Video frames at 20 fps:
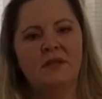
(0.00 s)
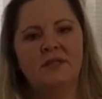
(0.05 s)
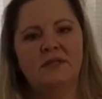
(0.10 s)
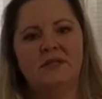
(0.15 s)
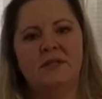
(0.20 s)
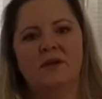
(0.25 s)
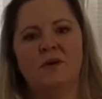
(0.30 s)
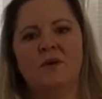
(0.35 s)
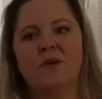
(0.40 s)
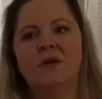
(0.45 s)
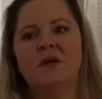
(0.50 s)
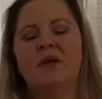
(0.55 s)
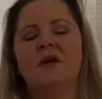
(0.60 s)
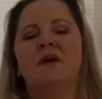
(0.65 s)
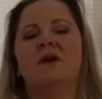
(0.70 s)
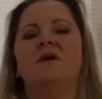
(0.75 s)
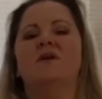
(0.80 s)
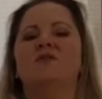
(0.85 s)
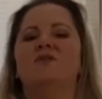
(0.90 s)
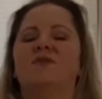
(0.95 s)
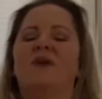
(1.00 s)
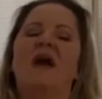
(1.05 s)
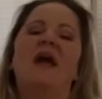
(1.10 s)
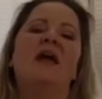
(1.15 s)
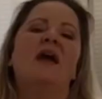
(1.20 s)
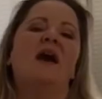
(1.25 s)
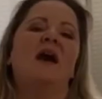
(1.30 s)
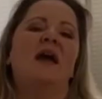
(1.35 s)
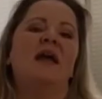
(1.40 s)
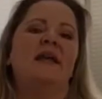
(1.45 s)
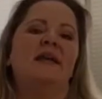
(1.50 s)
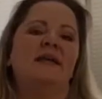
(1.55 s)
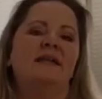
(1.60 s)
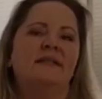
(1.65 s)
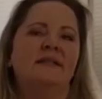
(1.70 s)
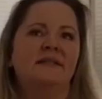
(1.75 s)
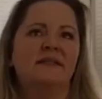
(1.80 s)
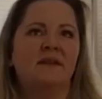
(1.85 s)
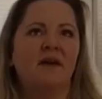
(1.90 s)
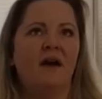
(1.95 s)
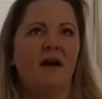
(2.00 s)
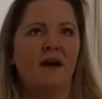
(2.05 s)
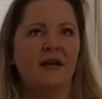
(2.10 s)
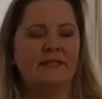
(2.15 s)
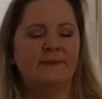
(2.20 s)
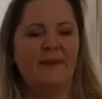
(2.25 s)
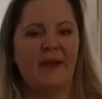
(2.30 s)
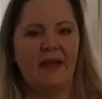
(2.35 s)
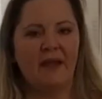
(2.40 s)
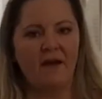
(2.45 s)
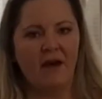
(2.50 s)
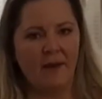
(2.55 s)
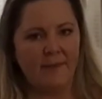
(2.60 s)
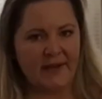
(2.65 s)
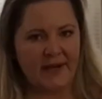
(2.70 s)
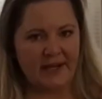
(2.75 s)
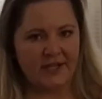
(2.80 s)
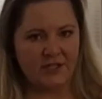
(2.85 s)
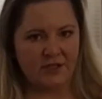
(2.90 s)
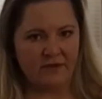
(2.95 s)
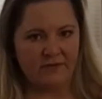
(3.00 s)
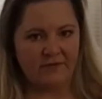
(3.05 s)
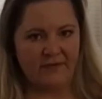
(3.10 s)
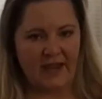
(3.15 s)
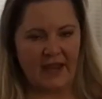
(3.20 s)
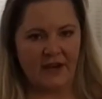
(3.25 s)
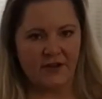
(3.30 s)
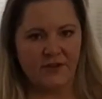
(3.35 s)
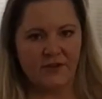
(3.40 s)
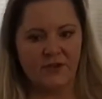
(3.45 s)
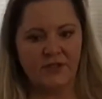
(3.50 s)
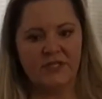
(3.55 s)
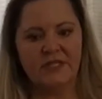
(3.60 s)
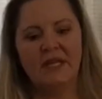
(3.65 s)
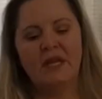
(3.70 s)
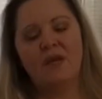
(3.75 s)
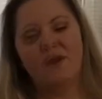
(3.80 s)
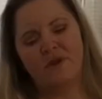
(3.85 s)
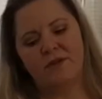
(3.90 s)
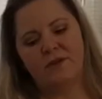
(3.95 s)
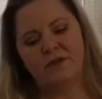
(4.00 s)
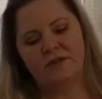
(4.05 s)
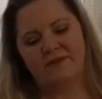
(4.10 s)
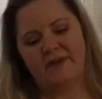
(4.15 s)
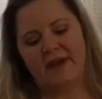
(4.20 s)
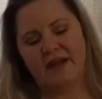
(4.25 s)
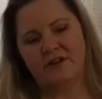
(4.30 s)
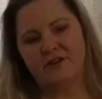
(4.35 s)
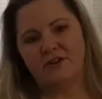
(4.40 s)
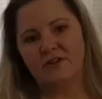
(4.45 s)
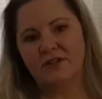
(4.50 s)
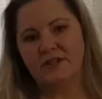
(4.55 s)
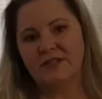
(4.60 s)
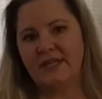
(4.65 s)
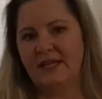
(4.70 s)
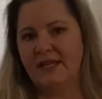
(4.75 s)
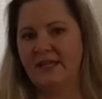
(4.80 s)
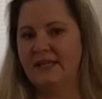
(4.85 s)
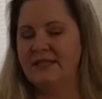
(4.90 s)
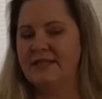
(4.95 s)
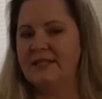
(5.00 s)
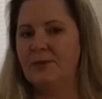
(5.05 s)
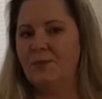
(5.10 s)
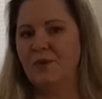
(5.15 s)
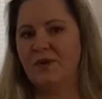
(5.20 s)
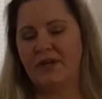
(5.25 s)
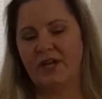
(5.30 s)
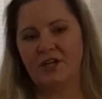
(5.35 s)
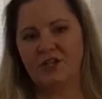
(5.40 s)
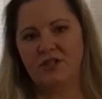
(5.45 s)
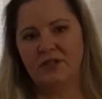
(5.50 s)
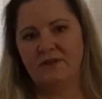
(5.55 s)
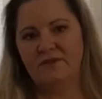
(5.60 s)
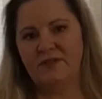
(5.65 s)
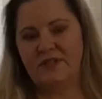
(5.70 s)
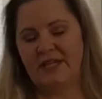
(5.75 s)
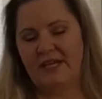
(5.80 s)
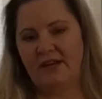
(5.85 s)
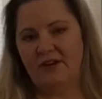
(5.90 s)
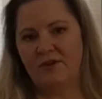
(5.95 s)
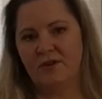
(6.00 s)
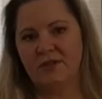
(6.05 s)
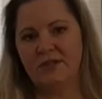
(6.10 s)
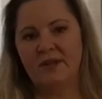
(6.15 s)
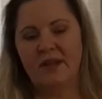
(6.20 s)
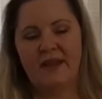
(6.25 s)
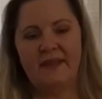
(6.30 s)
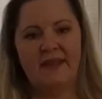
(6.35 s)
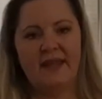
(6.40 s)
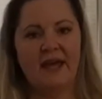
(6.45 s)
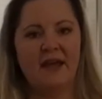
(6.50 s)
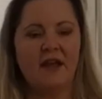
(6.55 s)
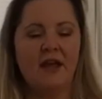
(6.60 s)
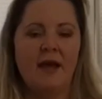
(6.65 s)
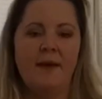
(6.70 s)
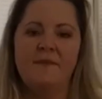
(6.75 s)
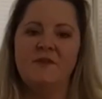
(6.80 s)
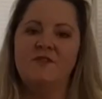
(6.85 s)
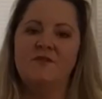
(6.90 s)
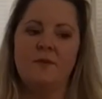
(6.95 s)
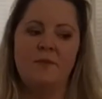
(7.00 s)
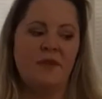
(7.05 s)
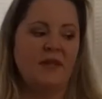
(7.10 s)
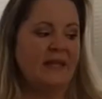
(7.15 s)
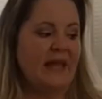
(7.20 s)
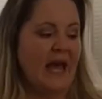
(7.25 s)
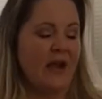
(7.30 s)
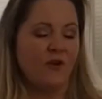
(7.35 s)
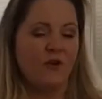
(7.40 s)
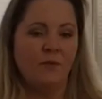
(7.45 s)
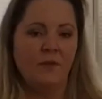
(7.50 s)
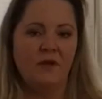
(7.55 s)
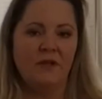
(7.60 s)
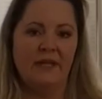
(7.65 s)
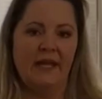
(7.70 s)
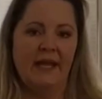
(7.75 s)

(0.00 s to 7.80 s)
So dry eye is caused by a combination of factors. One of those factors is the production of tears, and that comes from the lacrimal